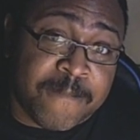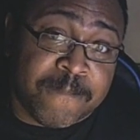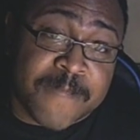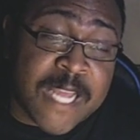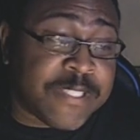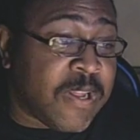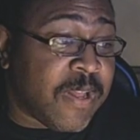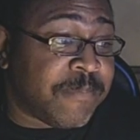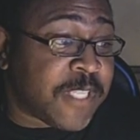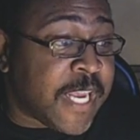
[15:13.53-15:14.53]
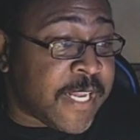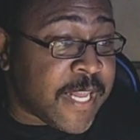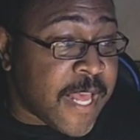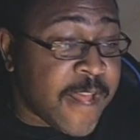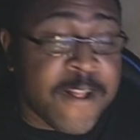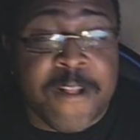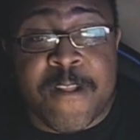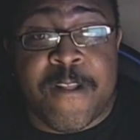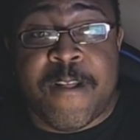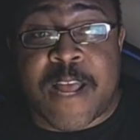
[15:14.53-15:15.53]
That's all I'm saying to that.
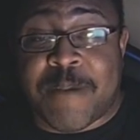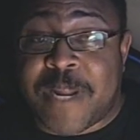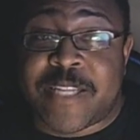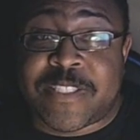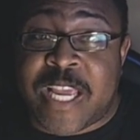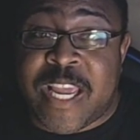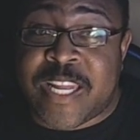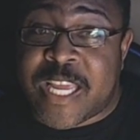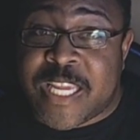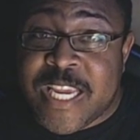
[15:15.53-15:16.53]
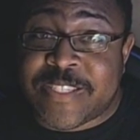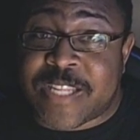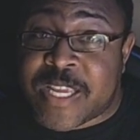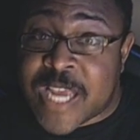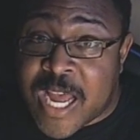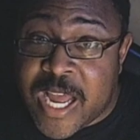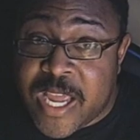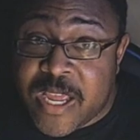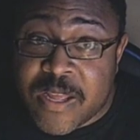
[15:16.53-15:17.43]
I'm not saying that he's the guy,